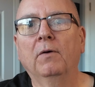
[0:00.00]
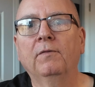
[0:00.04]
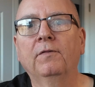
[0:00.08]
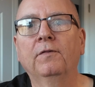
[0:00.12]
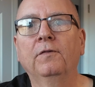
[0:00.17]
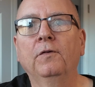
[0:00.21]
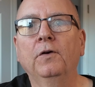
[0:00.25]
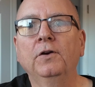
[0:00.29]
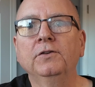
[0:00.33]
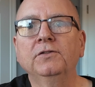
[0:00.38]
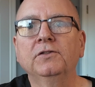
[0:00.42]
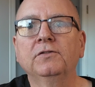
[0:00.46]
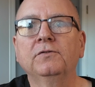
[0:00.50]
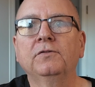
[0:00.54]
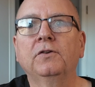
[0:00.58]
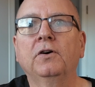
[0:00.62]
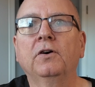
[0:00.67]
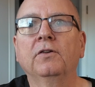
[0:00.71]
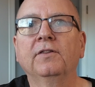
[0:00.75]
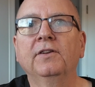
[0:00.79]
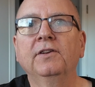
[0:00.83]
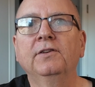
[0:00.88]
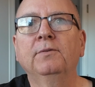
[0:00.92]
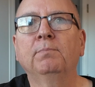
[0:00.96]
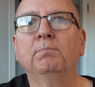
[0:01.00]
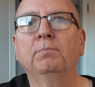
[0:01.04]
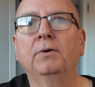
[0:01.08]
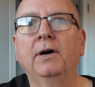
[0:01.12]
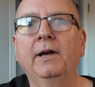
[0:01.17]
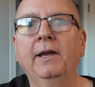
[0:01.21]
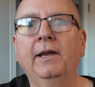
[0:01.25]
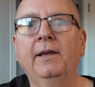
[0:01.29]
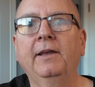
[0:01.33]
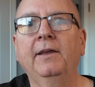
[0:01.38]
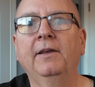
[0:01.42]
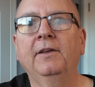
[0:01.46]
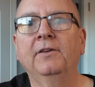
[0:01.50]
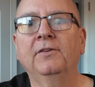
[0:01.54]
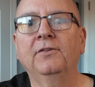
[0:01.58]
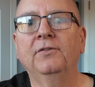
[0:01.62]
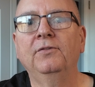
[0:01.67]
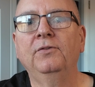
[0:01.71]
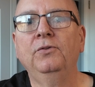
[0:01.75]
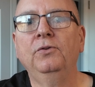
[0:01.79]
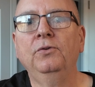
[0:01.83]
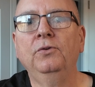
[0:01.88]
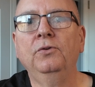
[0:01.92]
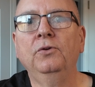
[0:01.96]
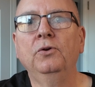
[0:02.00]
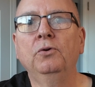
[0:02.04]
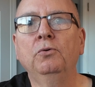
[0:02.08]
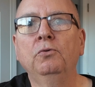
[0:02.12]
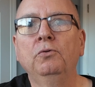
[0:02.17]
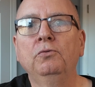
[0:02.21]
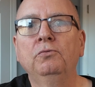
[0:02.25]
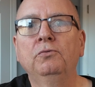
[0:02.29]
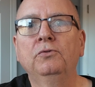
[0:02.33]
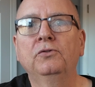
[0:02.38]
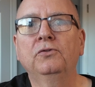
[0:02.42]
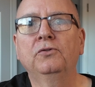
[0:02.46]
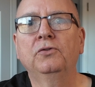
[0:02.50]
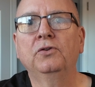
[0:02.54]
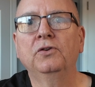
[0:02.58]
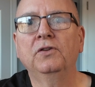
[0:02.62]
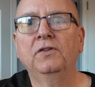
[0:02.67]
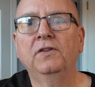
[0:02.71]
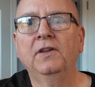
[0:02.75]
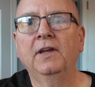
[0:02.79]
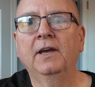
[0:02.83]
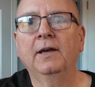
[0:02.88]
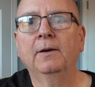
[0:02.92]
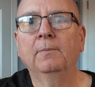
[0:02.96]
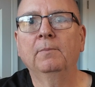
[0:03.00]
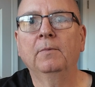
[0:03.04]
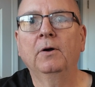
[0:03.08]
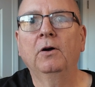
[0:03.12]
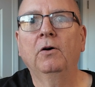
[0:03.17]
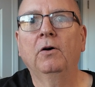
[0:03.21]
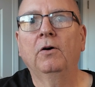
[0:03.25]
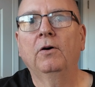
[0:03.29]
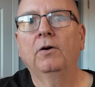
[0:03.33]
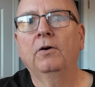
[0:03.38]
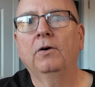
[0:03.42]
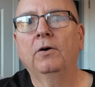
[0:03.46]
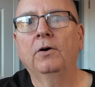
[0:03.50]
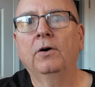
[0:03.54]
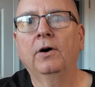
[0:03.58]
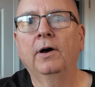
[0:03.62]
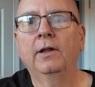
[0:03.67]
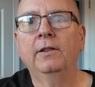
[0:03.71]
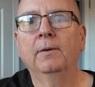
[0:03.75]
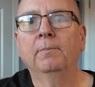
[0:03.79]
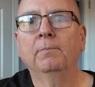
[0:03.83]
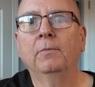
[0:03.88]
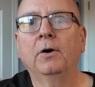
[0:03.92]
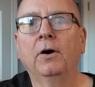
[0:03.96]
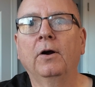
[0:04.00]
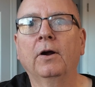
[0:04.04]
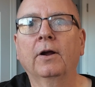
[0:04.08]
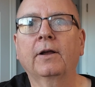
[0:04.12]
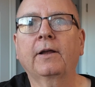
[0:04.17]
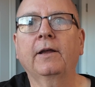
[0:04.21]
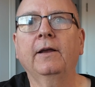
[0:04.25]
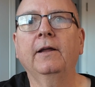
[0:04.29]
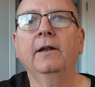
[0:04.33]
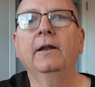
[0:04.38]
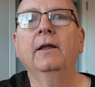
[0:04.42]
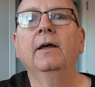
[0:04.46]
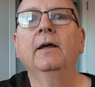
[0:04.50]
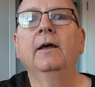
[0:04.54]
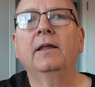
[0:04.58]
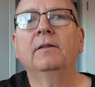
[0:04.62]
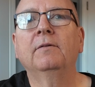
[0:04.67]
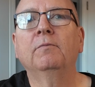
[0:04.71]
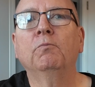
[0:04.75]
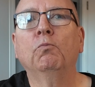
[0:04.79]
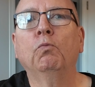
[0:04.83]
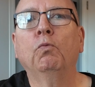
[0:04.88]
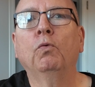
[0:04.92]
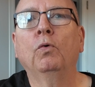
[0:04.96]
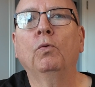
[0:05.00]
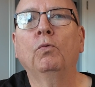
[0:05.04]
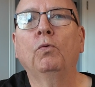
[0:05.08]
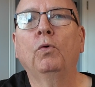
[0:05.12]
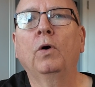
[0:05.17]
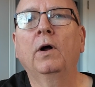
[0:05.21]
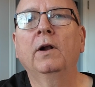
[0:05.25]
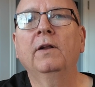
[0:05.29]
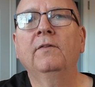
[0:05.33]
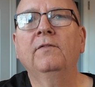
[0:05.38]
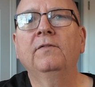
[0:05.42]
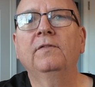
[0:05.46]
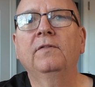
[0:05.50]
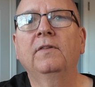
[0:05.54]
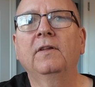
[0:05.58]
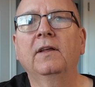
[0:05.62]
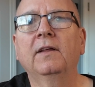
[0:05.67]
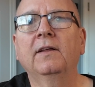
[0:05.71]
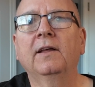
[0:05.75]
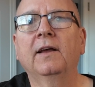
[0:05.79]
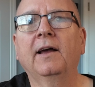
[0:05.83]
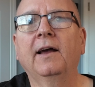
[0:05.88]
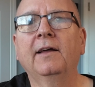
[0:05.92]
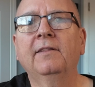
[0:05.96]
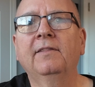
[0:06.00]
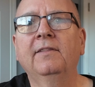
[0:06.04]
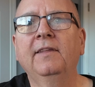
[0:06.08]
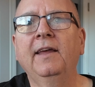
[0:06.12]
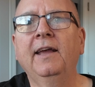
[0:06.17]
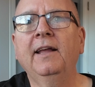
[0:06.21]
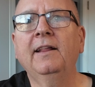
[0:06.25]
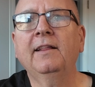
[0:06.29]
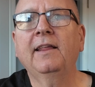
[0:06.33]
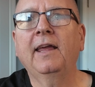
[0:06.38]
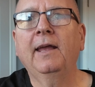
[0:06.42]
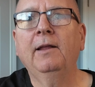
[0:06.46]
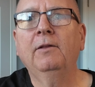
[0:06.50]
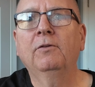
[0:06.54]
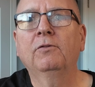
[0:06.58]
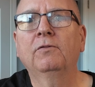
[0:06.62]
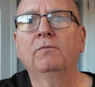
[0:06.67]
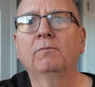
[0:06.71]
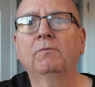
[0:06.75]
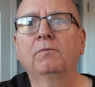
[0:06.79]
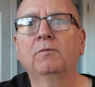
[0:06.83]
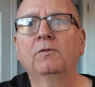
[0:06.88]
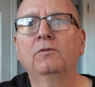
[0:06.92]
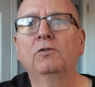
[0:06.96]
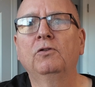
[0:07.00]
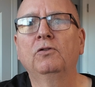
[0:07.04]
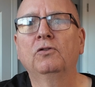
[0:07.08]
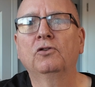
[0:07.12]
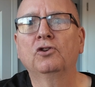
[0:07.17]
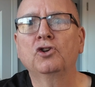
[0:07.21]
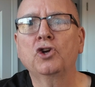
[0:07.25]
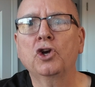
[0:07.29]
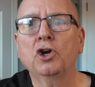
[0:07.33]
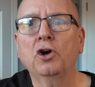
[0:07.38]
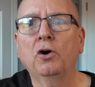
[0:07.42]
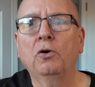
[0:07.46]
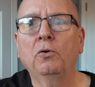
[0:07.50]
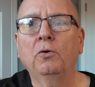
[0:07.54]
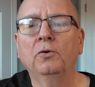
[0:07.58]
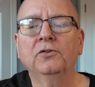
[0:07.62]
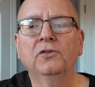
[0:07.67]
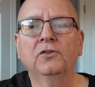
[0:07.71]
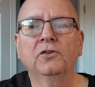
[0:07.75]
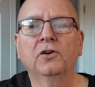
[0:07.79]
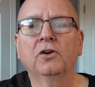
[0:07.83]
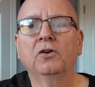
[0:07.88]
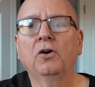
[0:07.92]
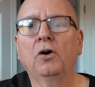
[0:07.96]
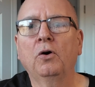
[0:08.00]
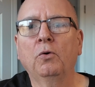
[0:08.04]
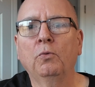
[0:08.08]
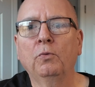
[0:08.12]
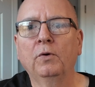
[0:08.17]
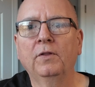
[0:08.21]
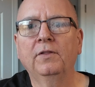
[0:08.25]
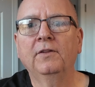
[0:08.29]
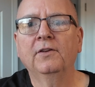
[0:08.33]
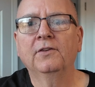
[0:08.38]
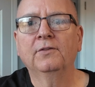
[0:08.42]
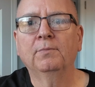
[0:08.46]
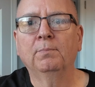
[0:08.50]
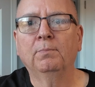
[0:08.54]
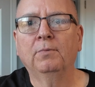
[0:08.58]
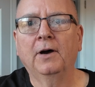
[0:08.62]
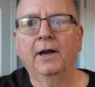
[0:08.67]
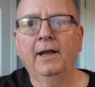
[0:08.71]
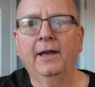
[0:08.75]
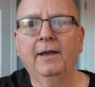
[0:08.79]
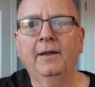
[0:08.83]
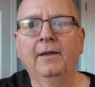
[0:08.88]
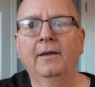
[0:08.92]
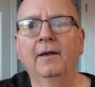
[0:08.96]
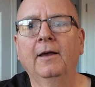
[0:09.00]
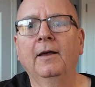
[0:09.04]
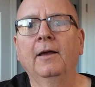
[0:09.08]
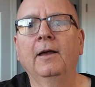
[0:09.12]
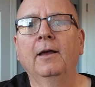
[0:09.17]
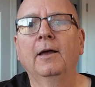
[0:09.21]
first of all, this bike is new to them on the market. One of the, I think they chose to go with this bike